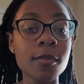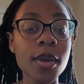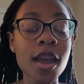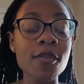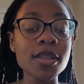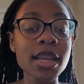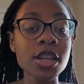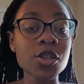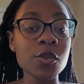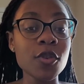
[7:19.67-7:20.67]
every
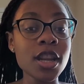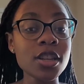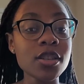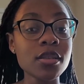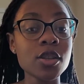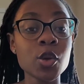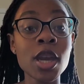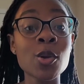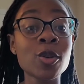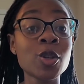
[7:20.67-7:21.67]
section you finish, you
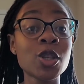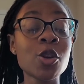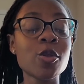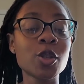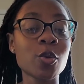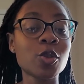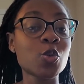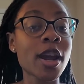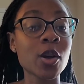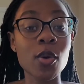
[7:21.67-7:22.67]
get your results
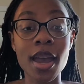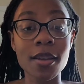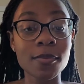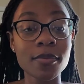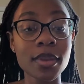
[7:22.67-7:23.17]
right away.